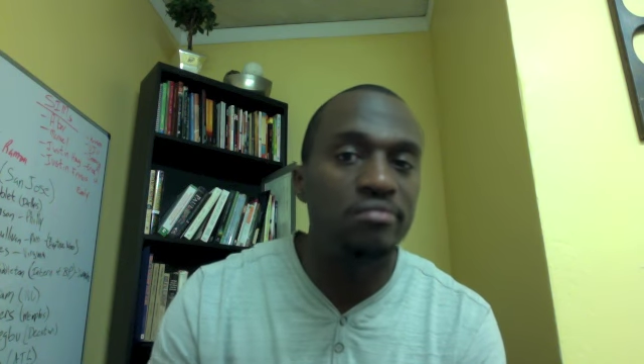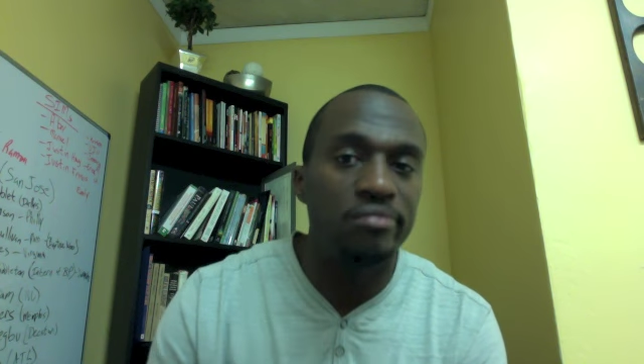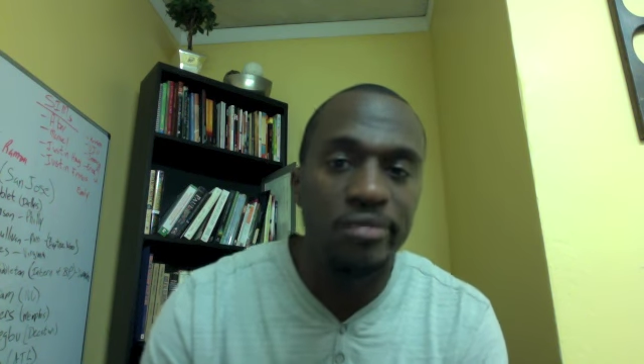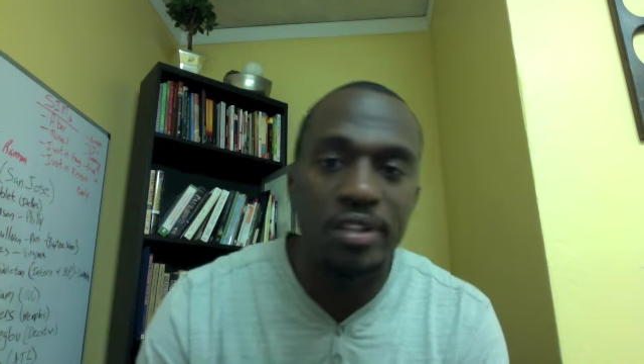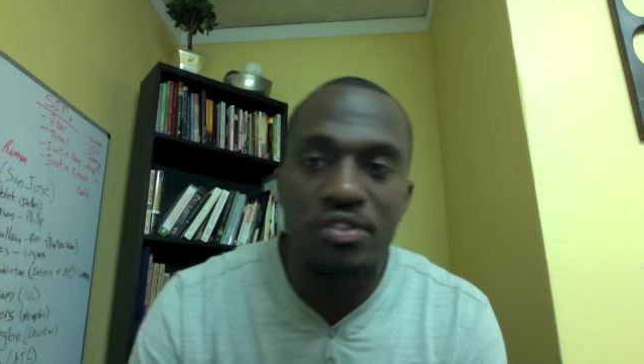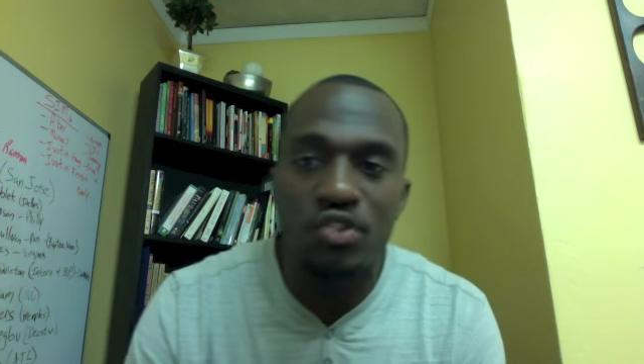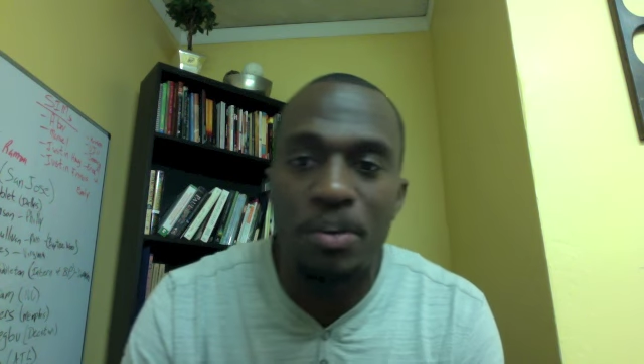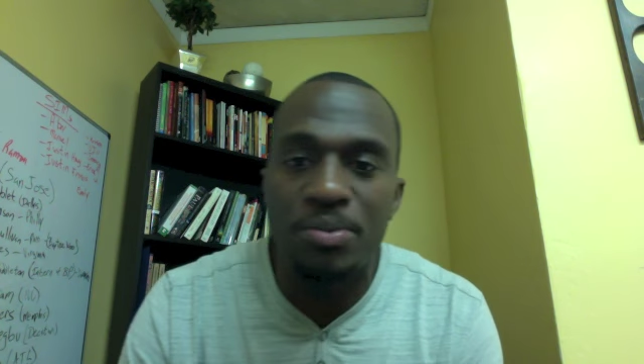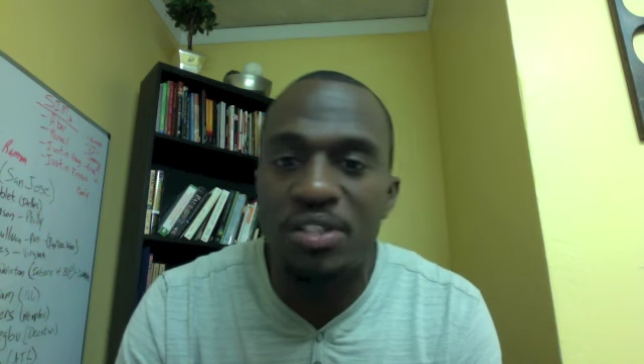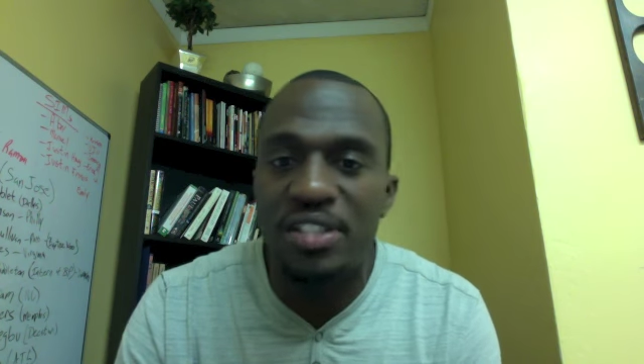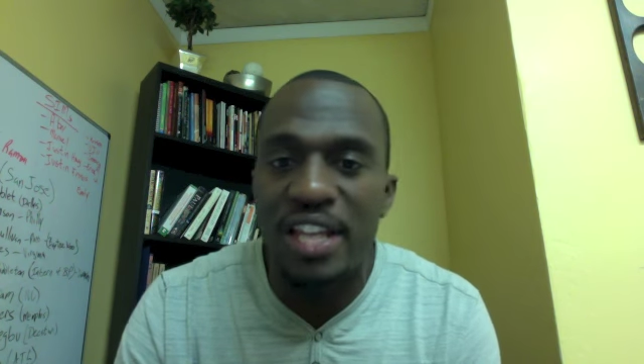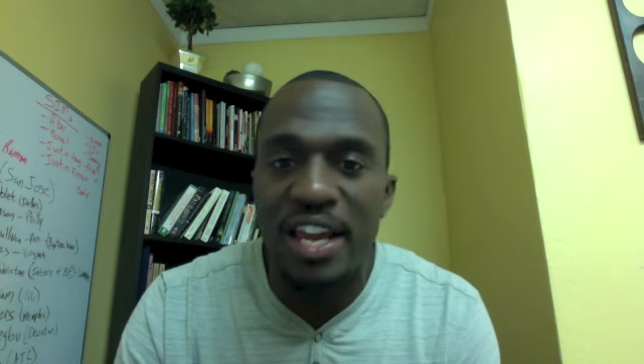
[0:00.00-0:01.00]
the
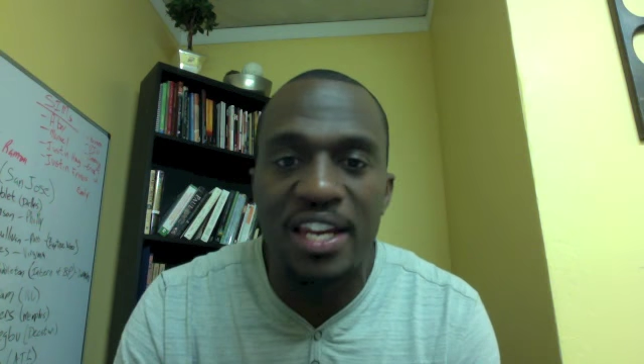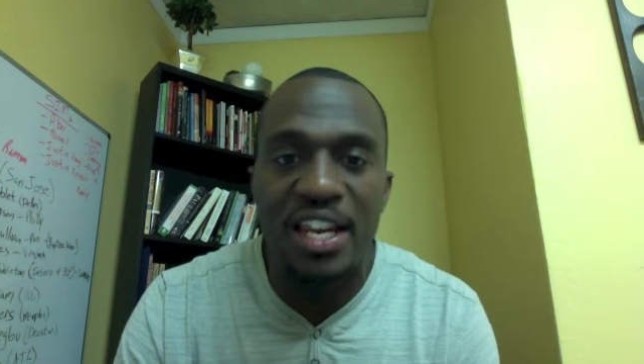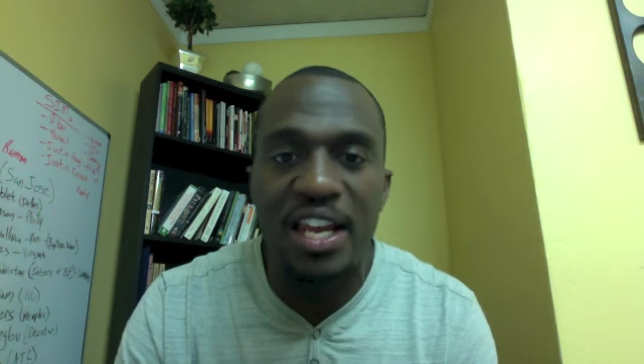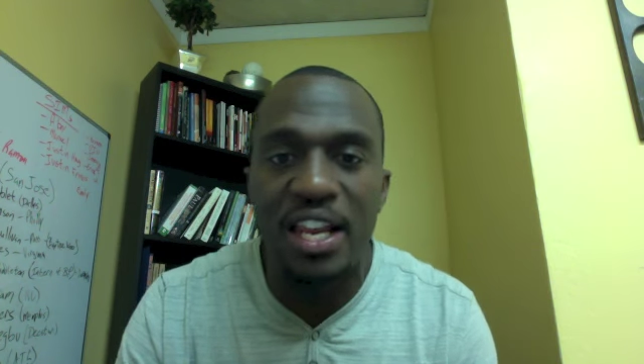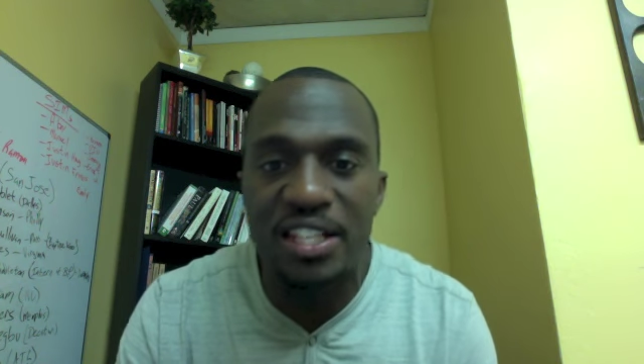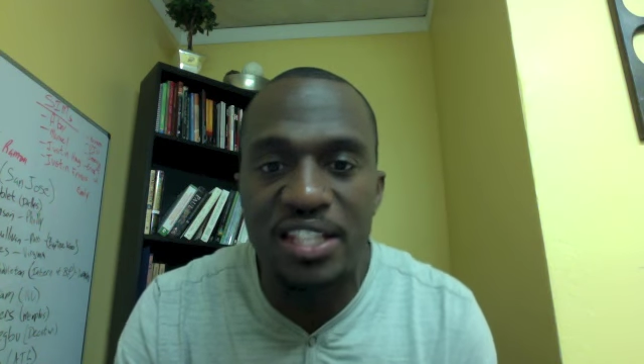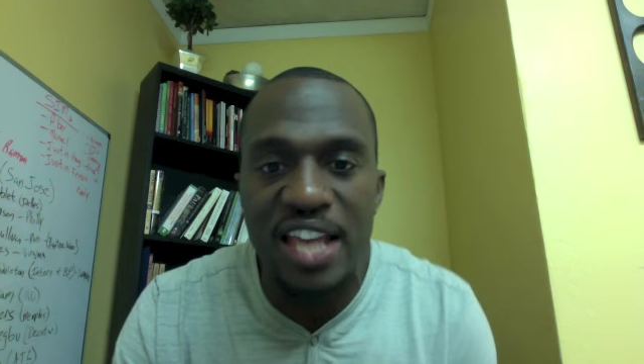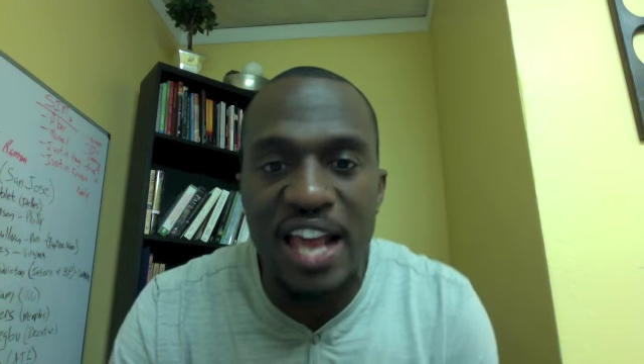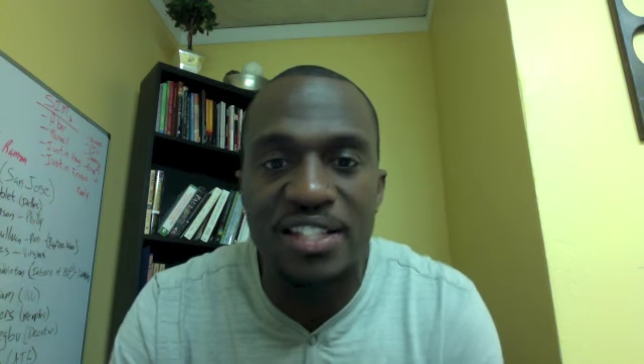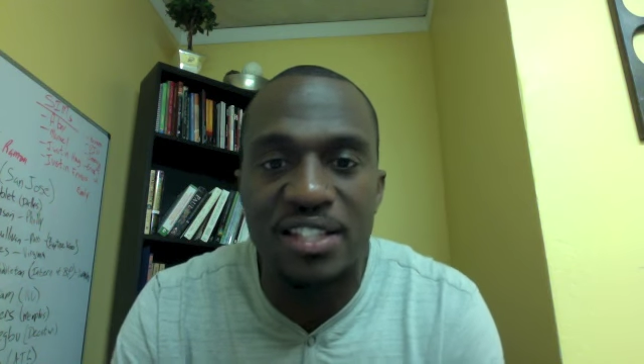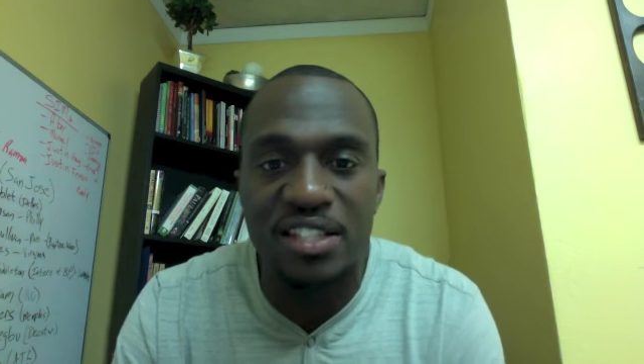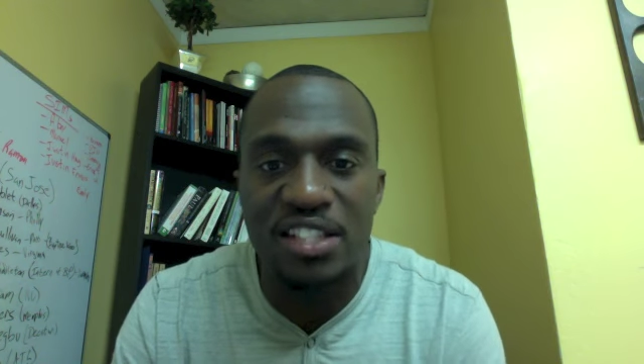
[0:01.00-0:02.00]
scriptures say in
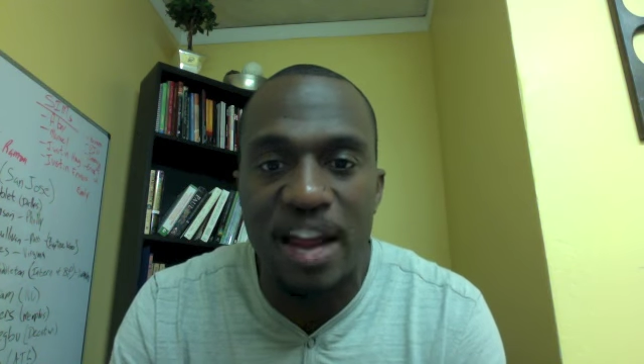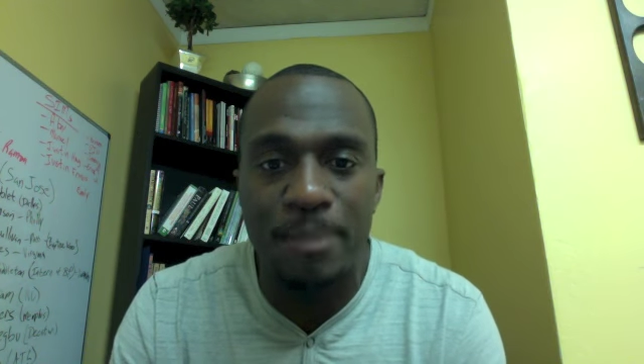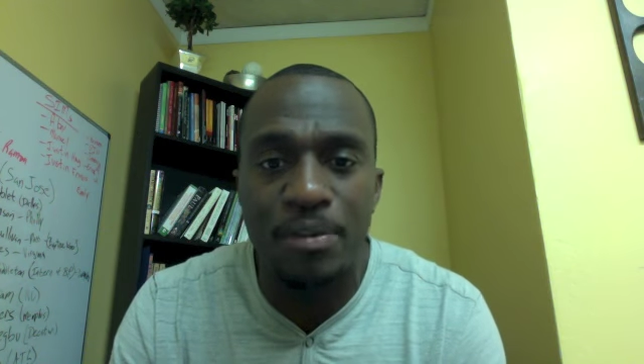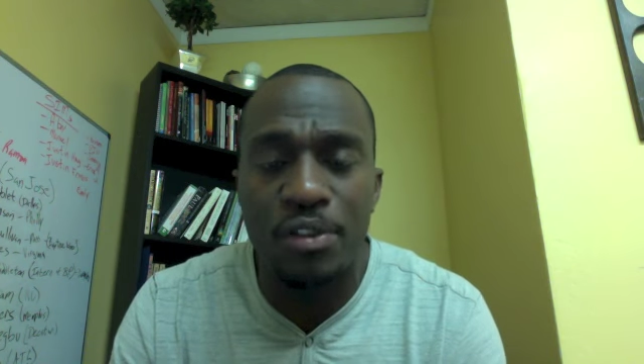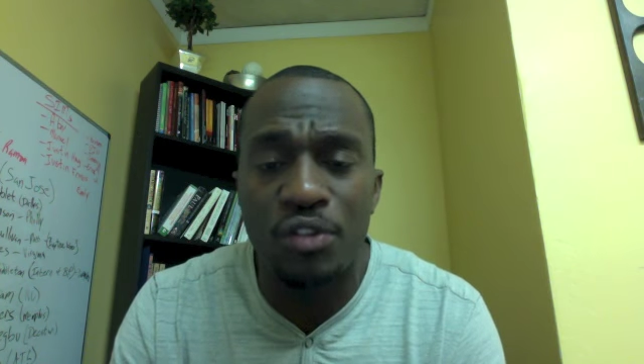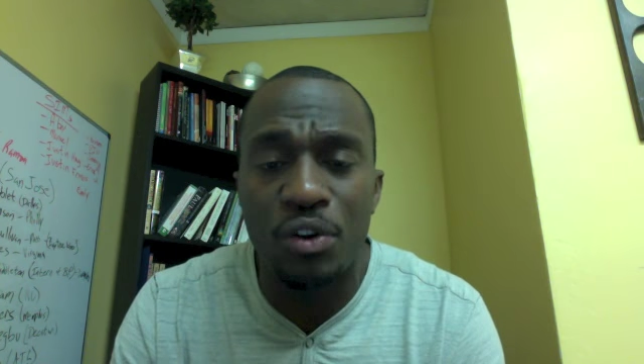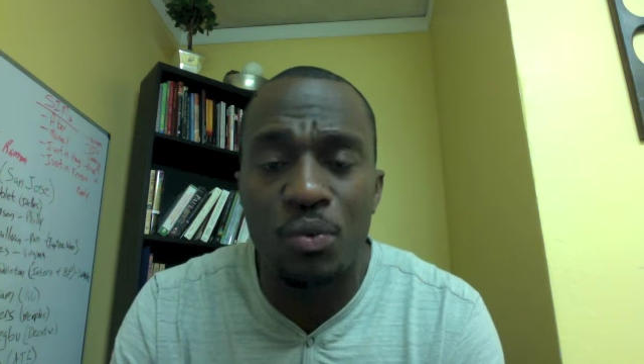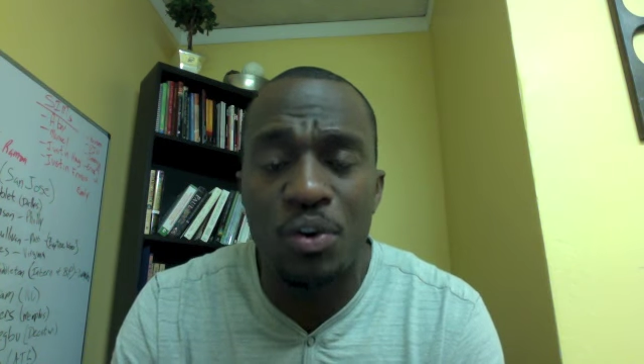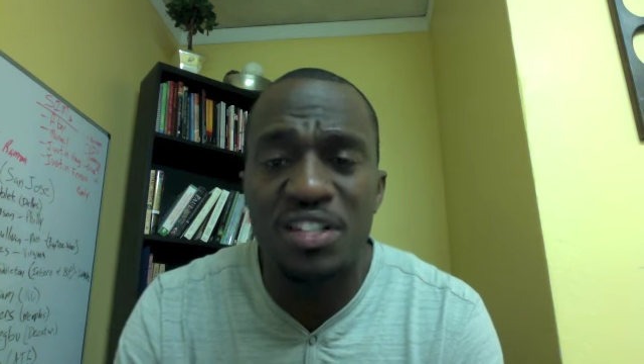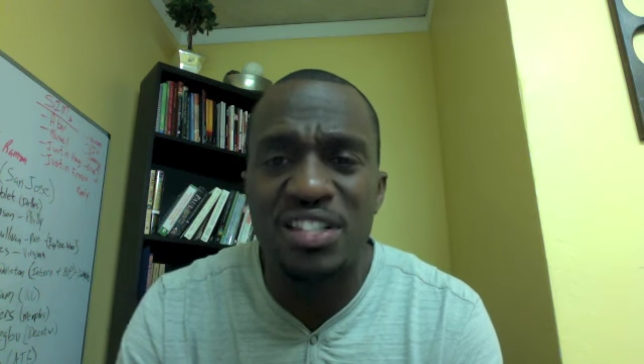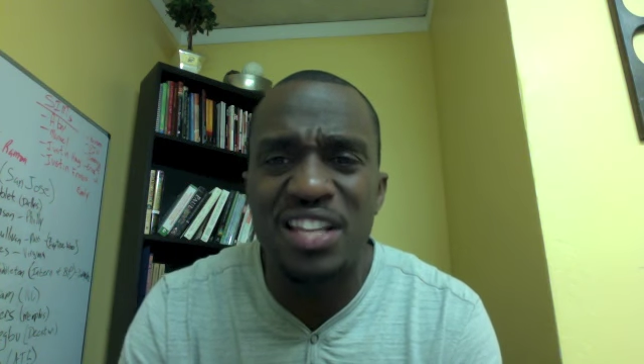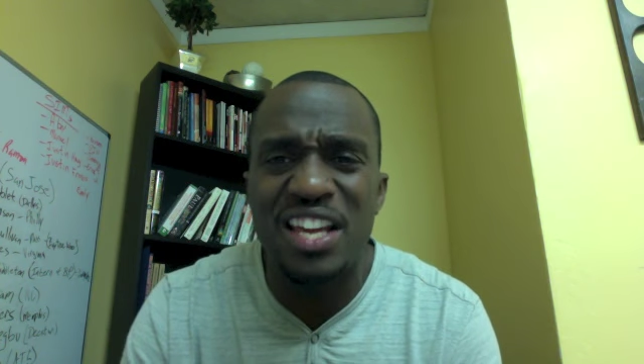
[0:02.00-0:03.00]
Ecclesiastes chapter 3,
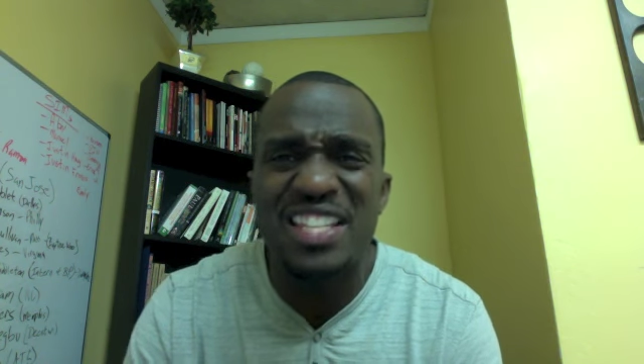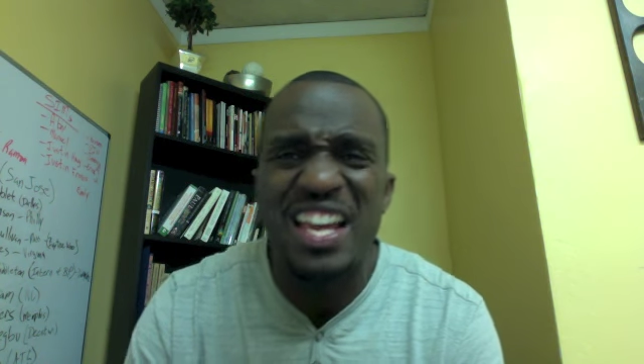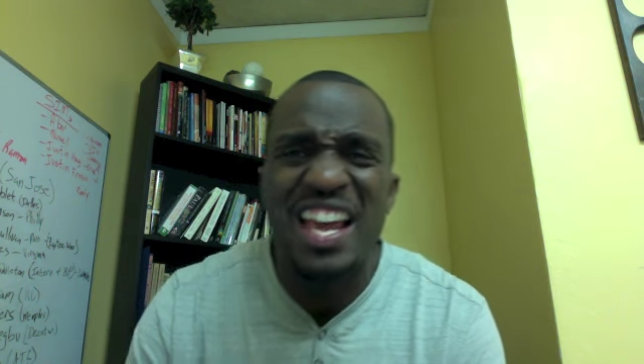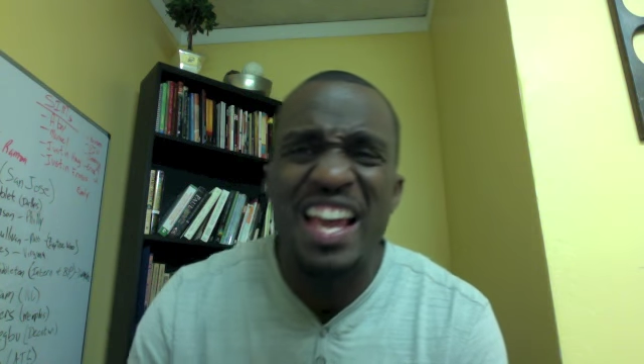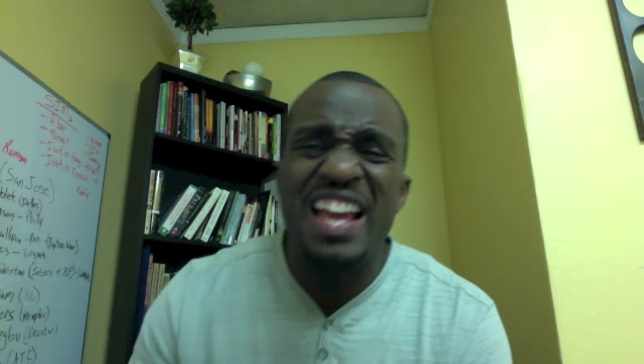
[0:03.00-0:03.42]
where it says,